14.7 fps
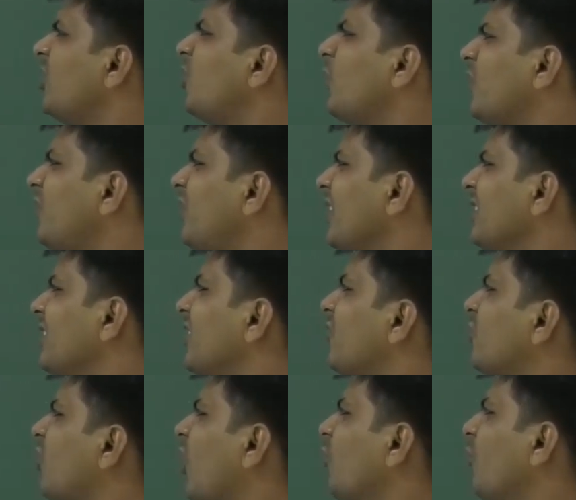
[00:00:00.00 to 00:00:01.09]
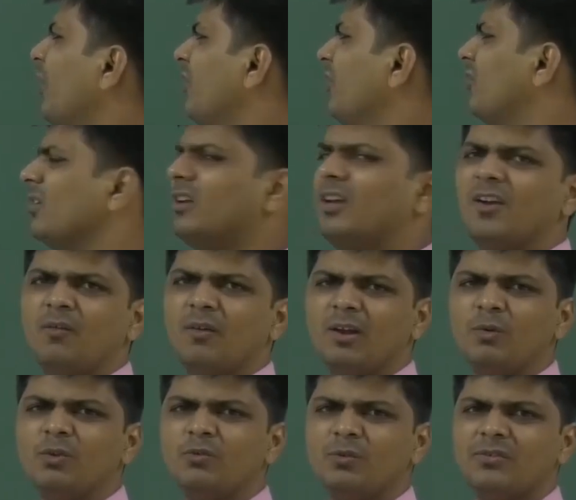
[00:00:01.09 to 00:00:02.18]
Twisting in the strong wind. Well,
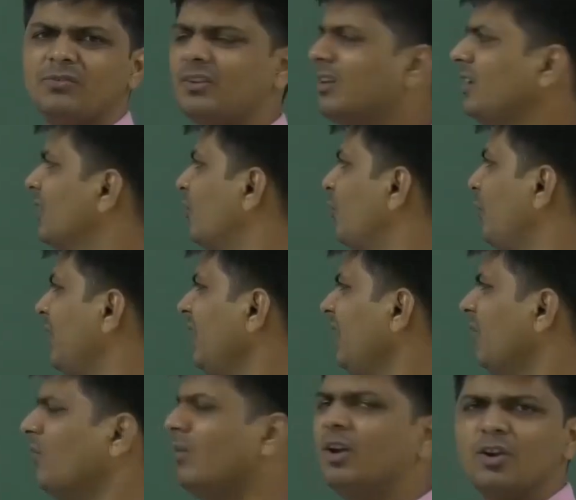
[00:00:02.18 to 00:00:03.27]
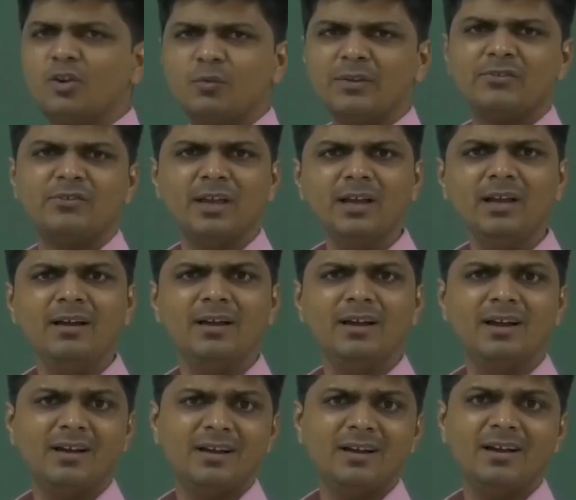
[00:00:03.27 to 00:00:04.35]
who's twisting here? We? We're not twisting.
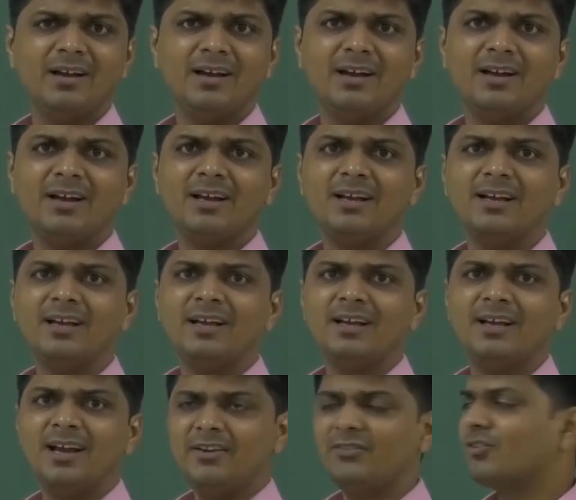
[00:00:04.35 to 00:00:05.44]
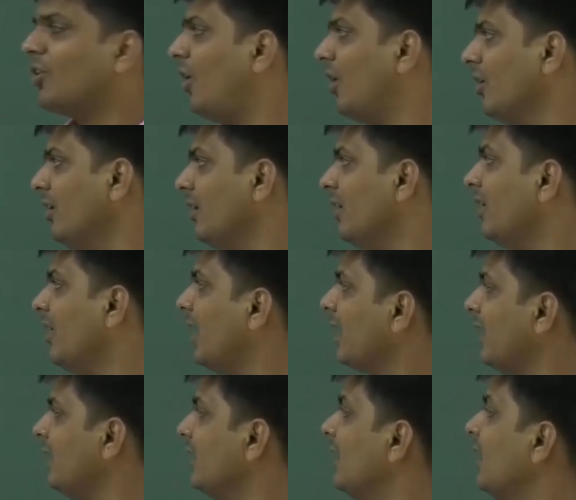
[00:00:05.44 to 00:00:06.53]
It's wrong.
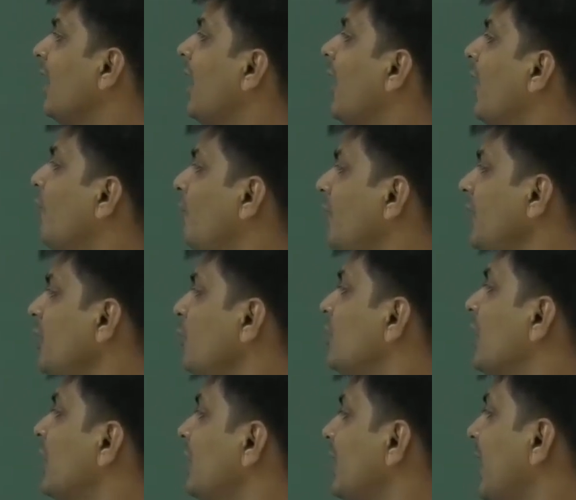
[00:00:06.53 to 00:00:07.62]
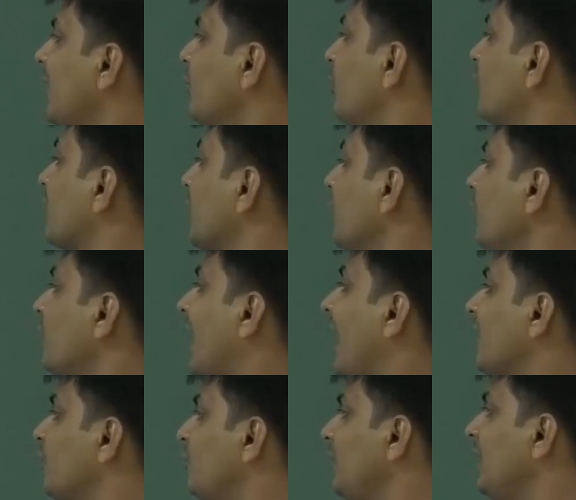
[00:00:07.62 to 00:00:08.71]
Again, we knew the hurricane was close
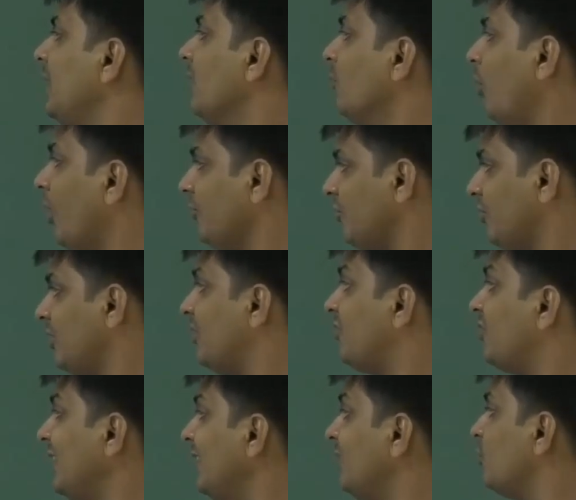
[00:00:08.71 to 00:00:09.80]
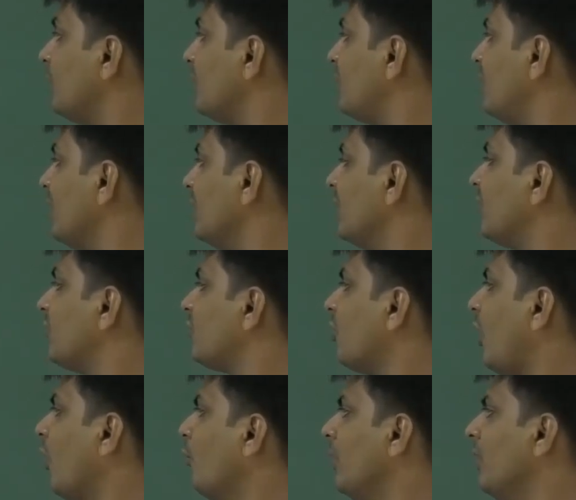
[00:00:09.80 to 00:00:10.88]
as we watched the trees twisting in the
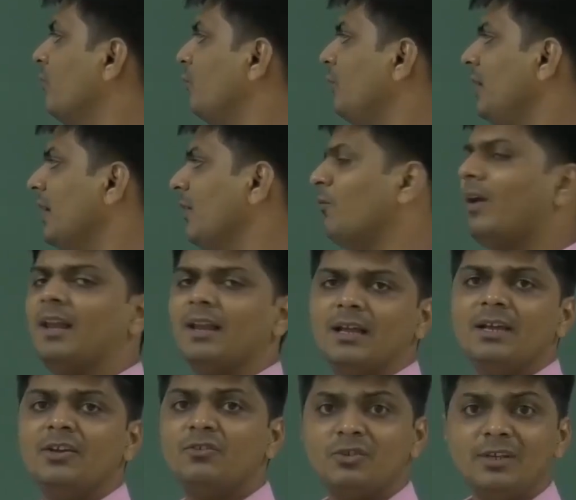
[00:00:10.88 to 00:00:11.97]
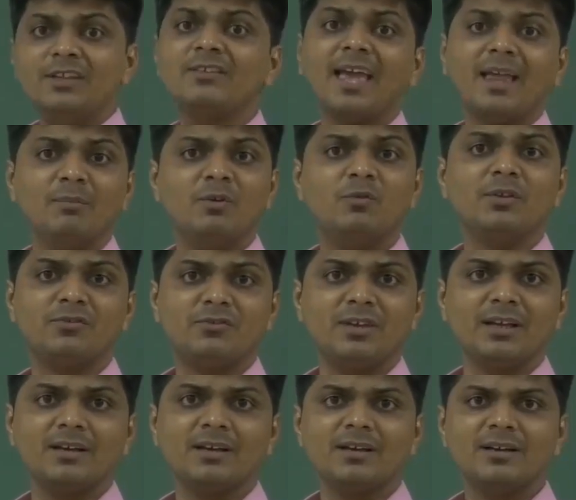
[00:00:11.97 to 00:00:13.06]
strong wind. Trees can be
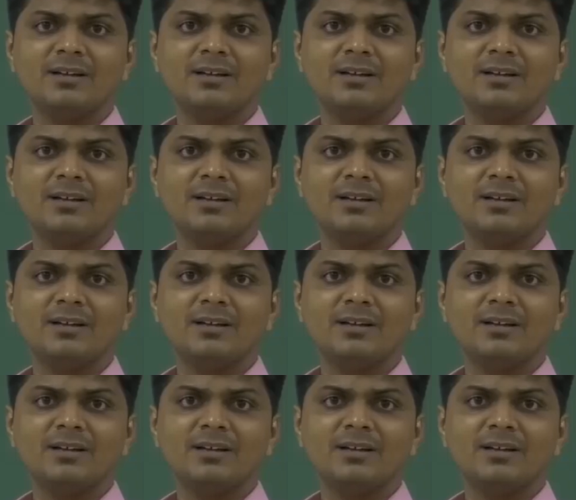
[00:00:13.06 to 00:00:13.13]
twisting.